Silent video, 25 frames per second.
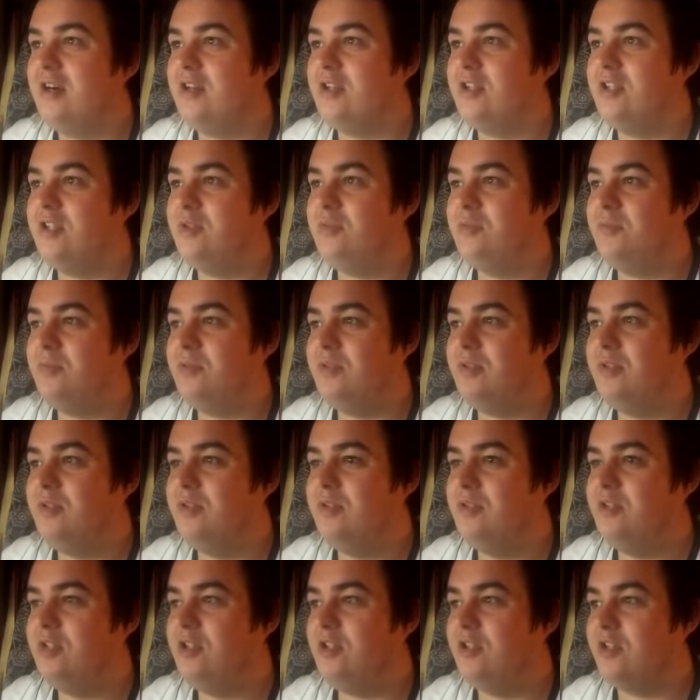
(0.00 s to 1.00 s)
she
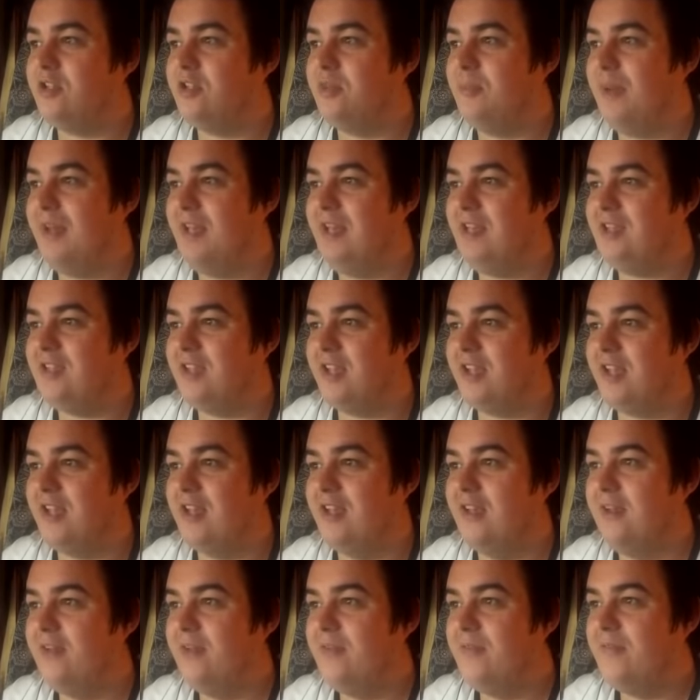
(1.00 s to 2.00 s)
looks amazing!